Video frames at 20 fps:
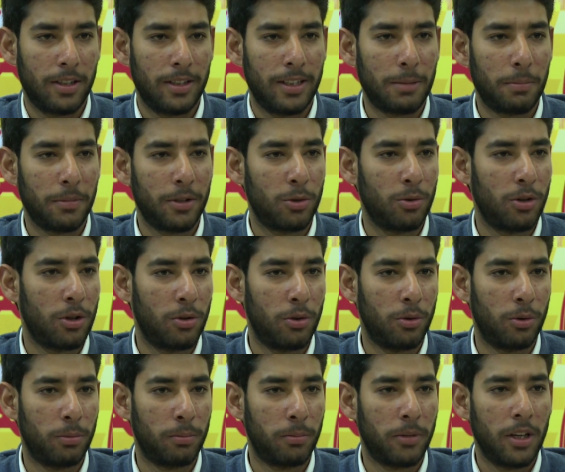That means you are
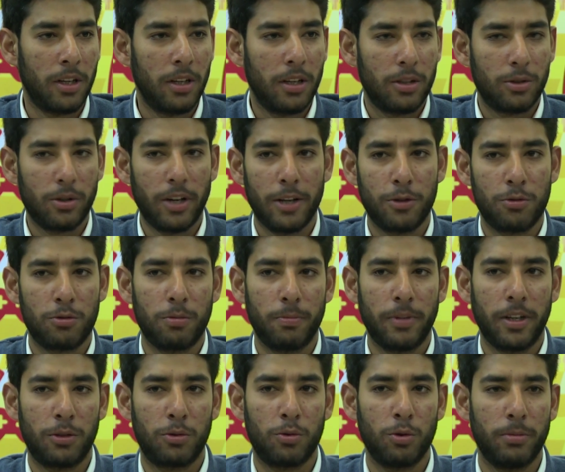home. So I used to
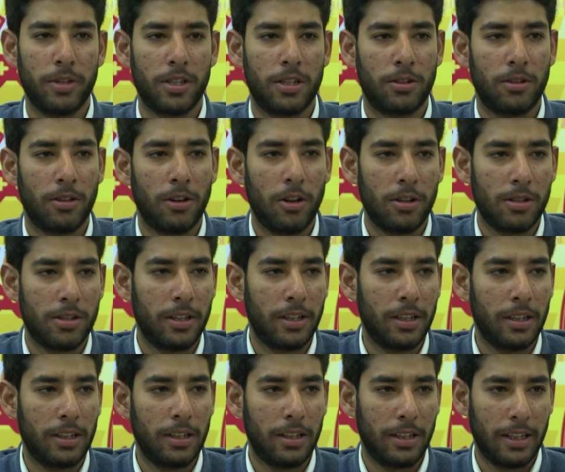make two missed calls
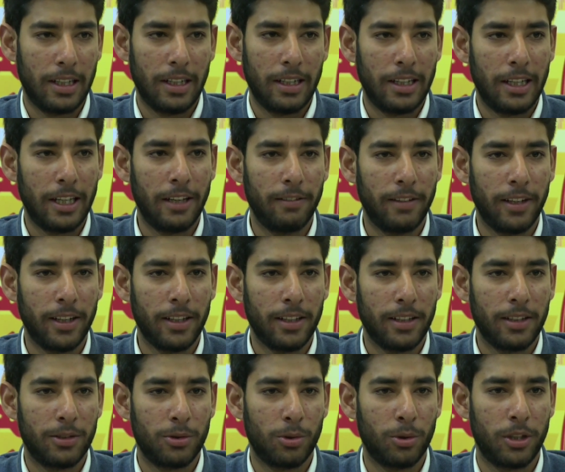in uh,
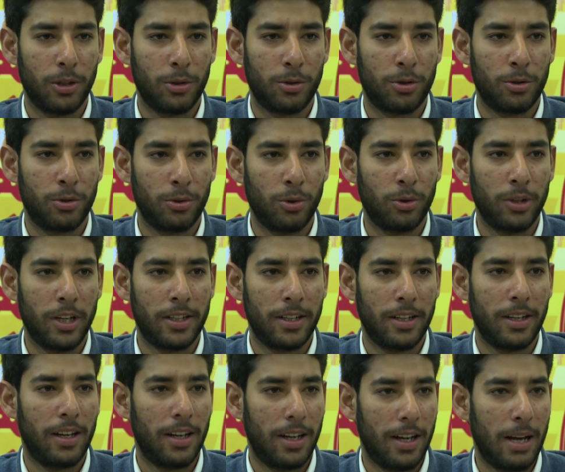evening, so they used to know that
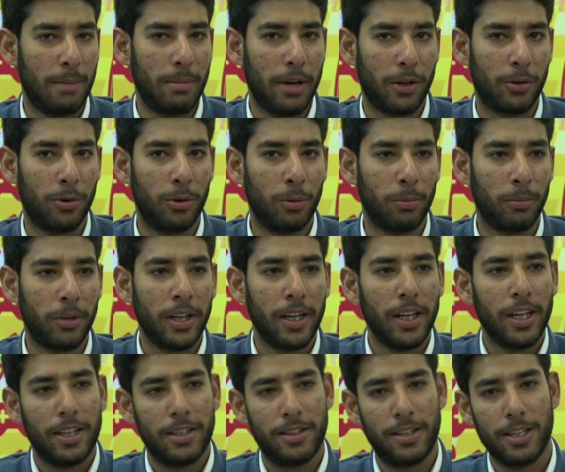I'm back home.
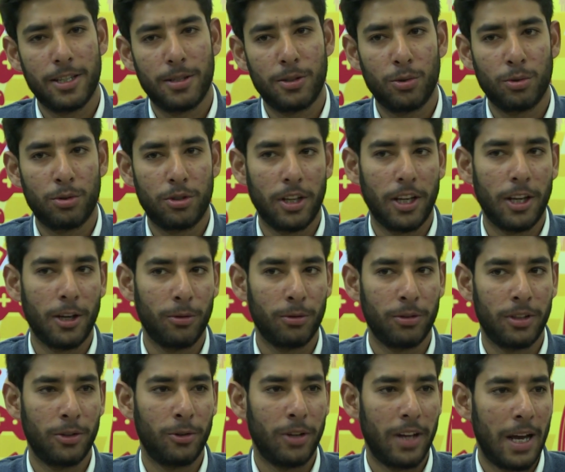Just to
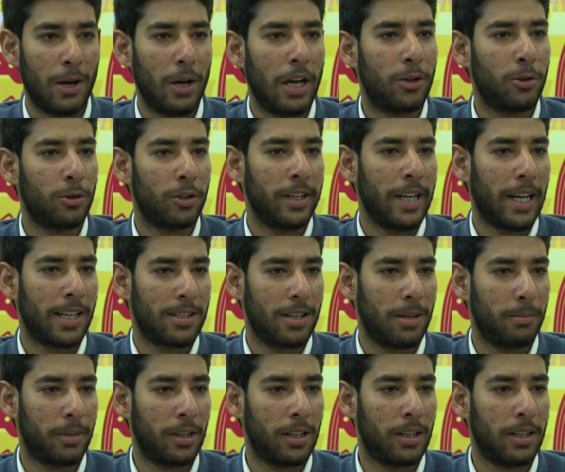save, the, I, don't get
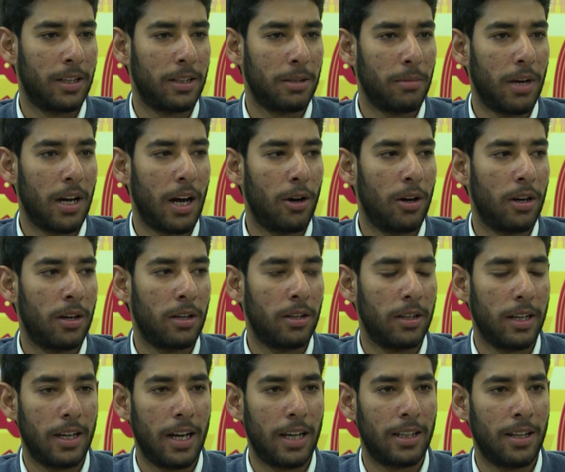extra bill in the uh,
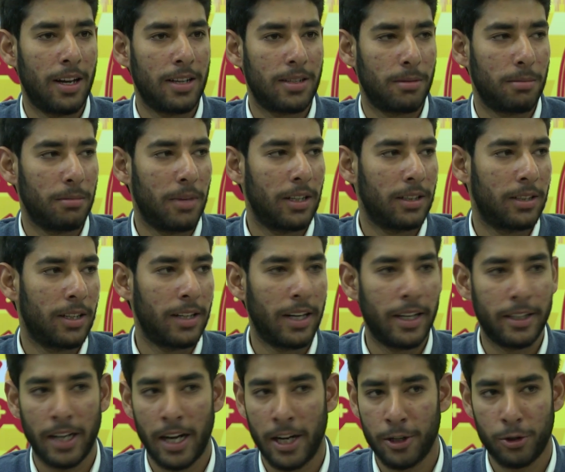at last of month, and
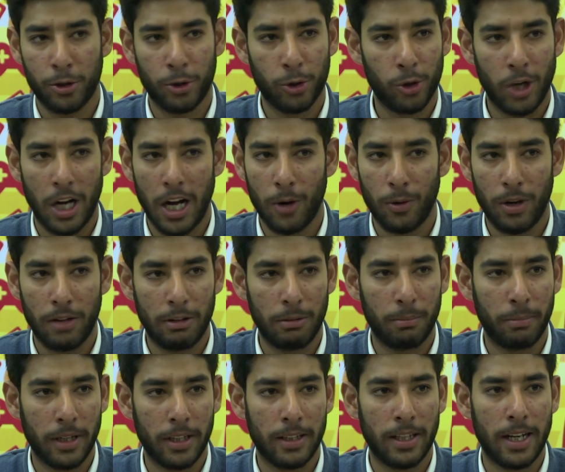I I don't know how I will
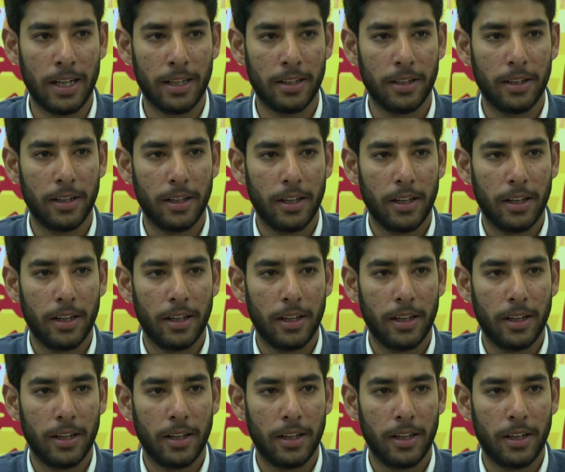pay that.